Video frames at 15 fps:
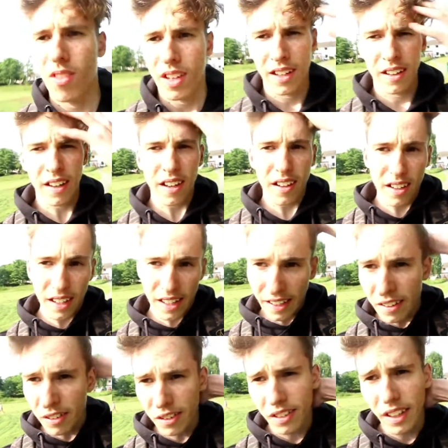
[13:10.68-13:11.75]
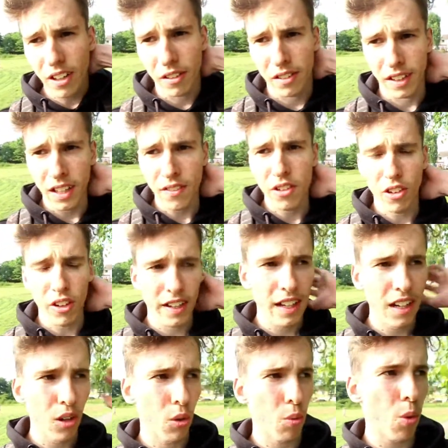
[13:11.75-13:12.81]
And as I say, guys, it gives you like a
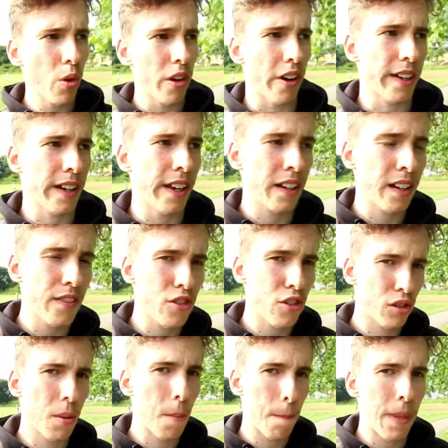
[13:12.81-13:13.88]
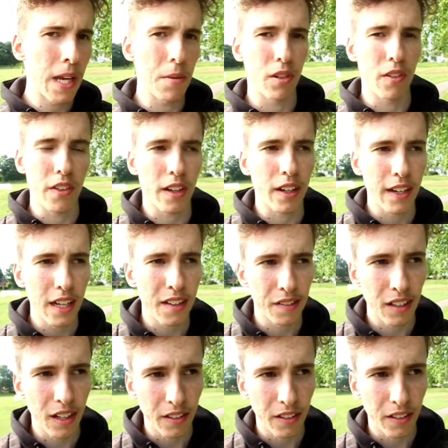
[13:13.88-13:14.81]
little warning, like it gives you some beeps, if you can hear this now.